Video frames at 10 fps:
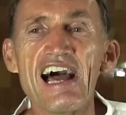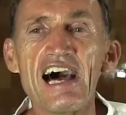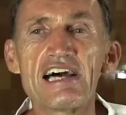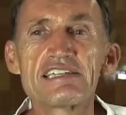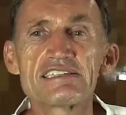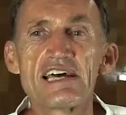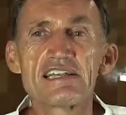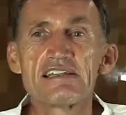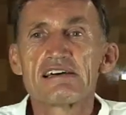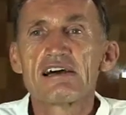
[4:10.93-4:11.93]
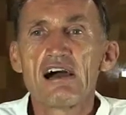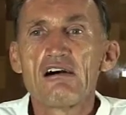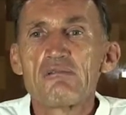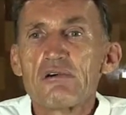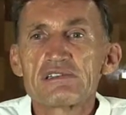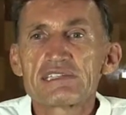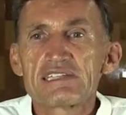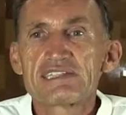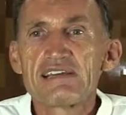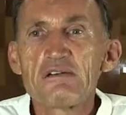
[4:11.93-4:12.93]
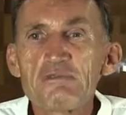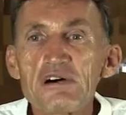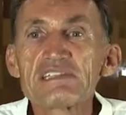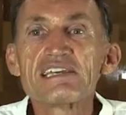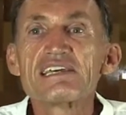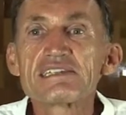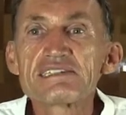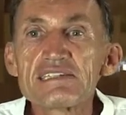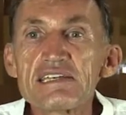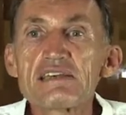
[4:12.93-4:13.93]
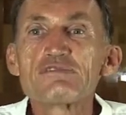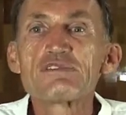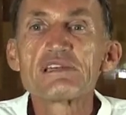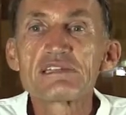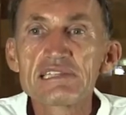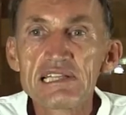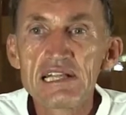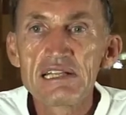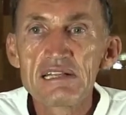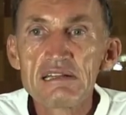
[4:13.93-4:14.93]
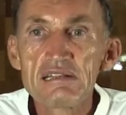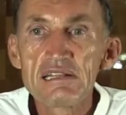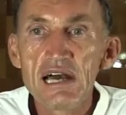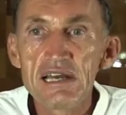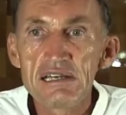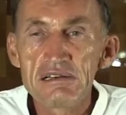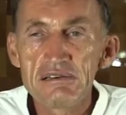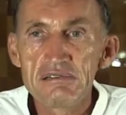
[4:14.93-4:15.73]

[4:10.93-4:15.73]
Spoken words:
and then our monster said, what is if he is lying?